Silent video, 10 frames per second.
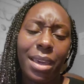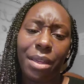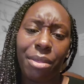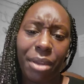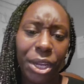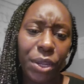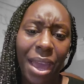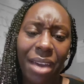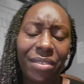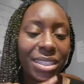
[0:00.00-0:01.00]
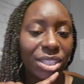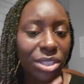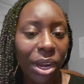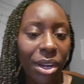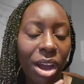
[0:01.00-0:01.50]
There you have it.
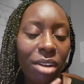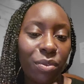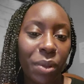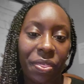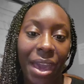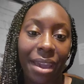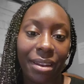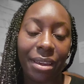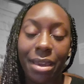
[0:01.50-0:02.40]
Start off with that,